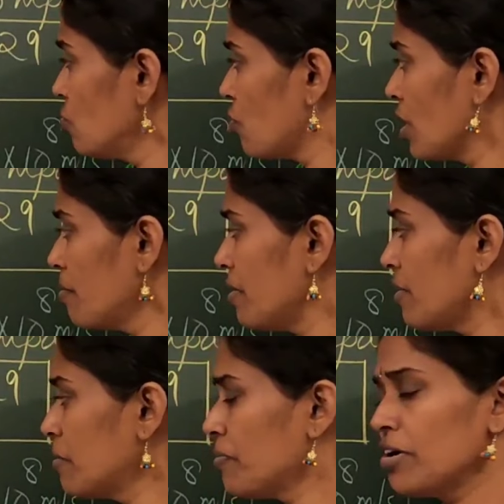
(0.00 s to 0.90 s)
3 by
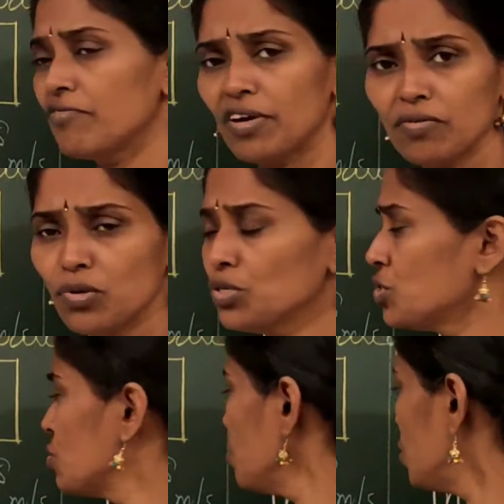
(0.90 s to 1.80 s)
1.5 goes
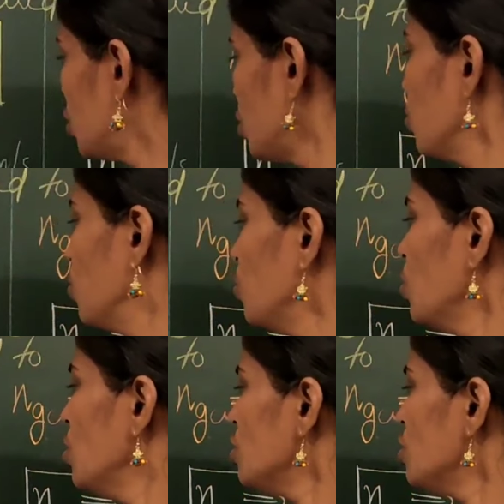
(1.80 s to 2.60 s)
to 2.